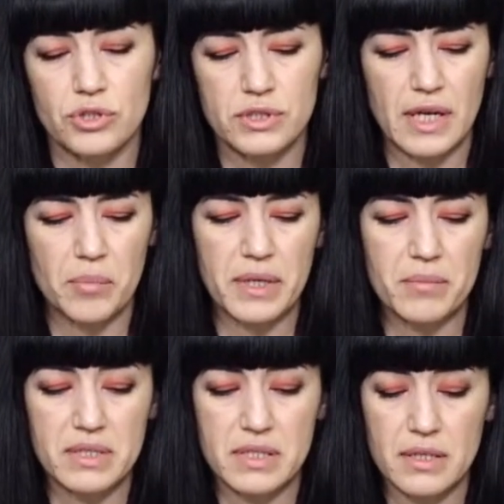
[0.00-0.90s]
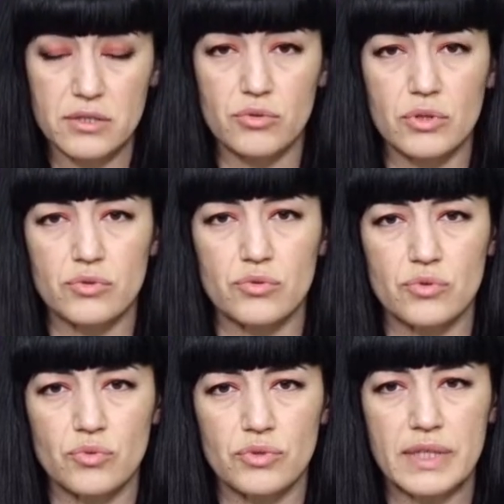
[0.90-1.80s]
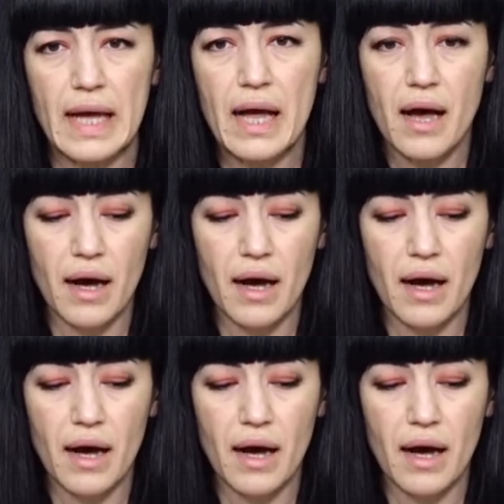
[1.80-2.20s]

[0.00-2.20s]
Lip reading: Please kindly register to participate.